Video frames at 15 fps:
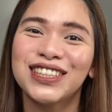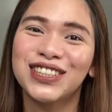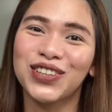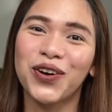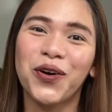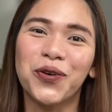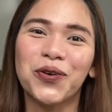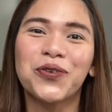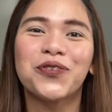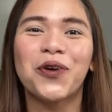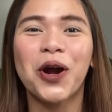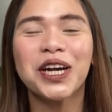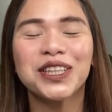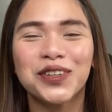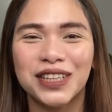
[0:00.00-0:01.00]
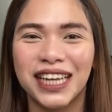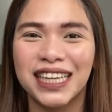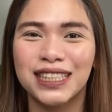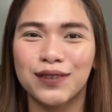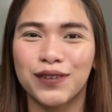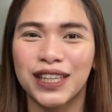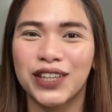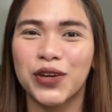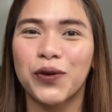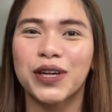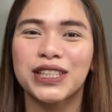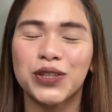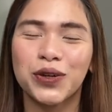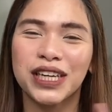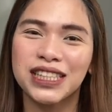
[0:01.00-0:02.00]
So, for today's video,
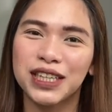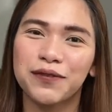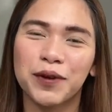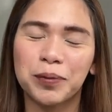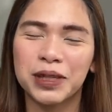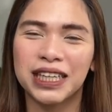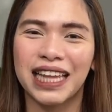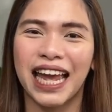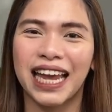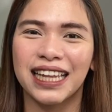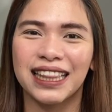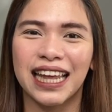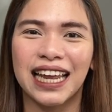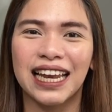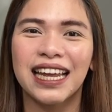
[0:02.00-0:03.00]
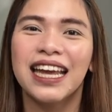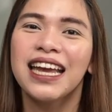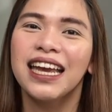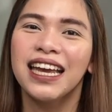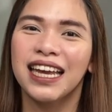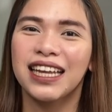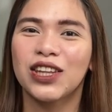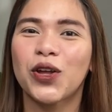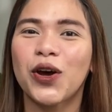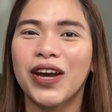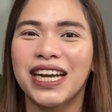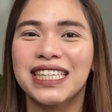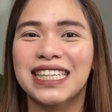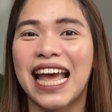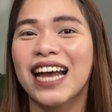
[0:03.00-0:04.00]
as you can see from the title, ito
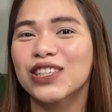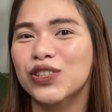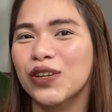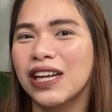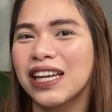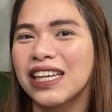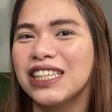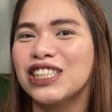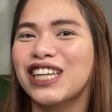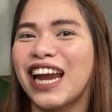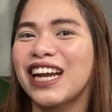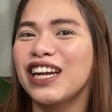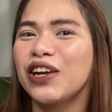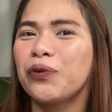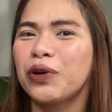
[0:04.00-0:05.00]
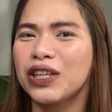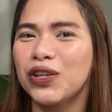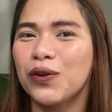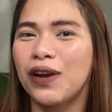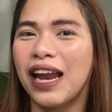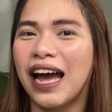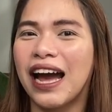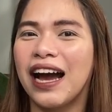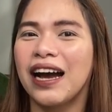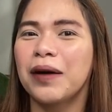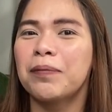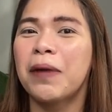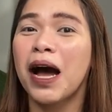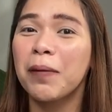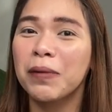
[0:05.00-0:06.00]
is actually sharing with you
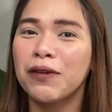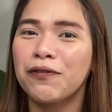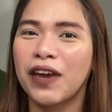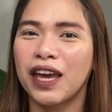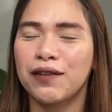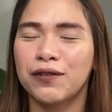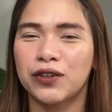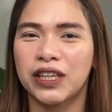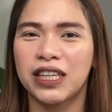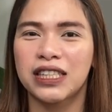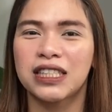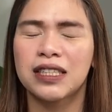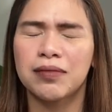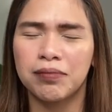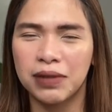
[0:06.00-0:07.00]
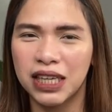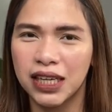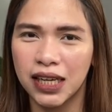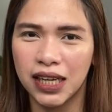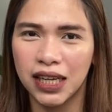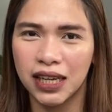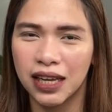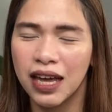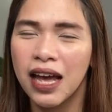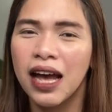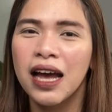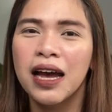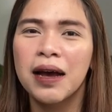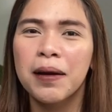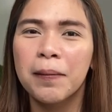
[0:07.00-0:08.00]
lang mommy favorites, meaning
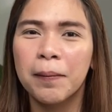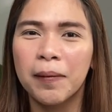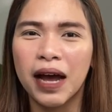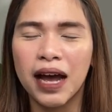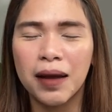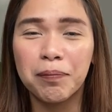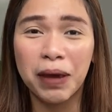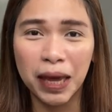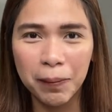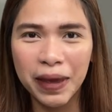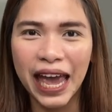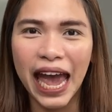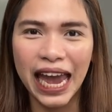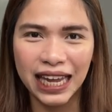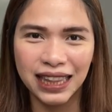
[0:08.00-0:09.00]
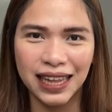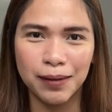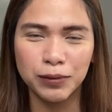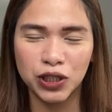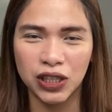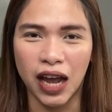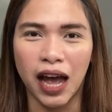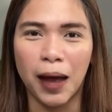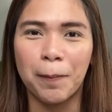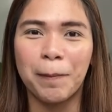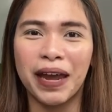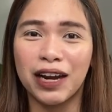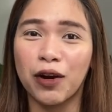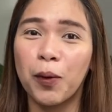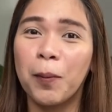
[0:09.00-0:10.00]
baby item siya,
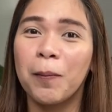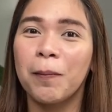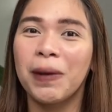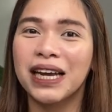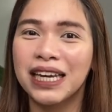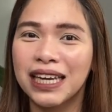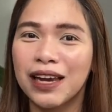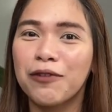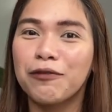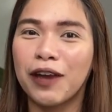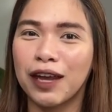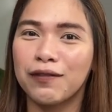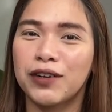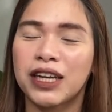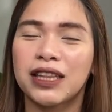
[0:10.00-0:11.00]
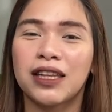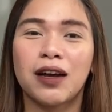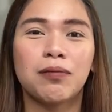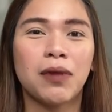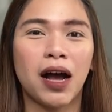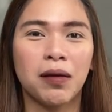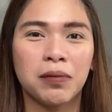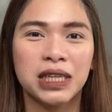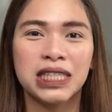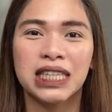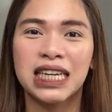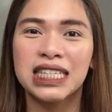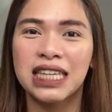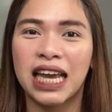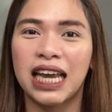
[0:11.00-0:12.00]
pero magiging favorite ng
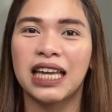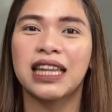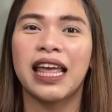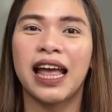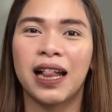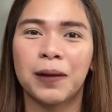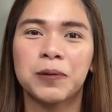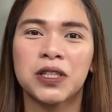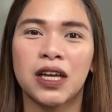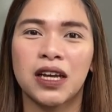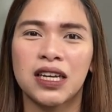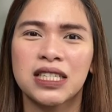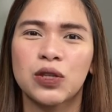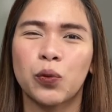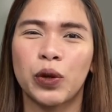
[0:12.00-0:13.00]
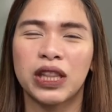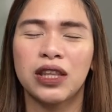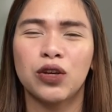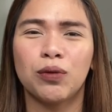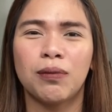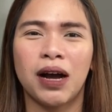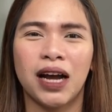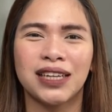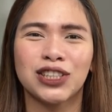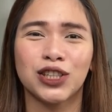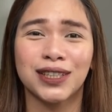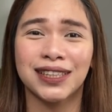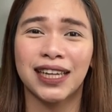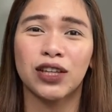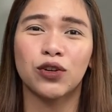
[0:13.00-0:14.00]
mommies kasi it helps us with yung mga
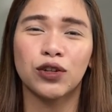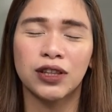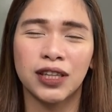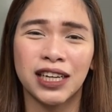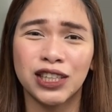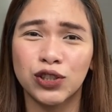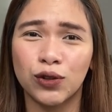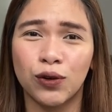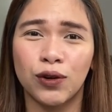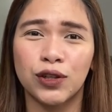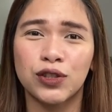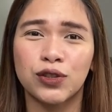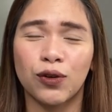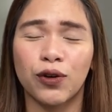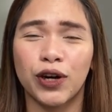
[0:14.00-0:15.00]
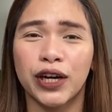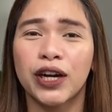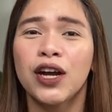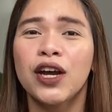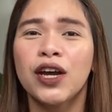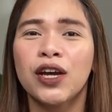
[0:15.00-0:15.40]
certain conditions or